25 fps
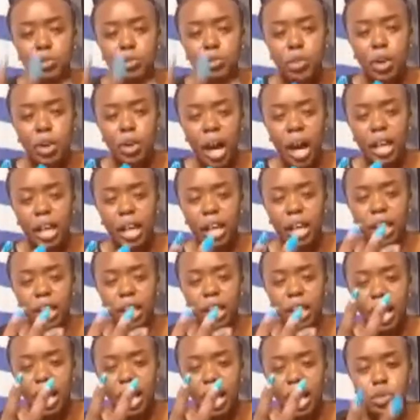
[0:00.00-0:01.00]

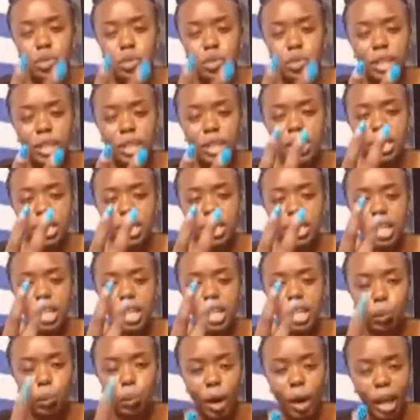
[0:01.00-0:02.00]

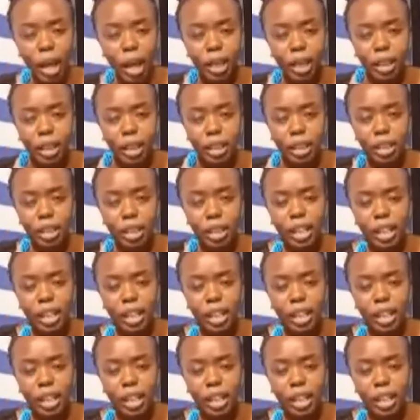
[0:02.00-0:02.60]
421.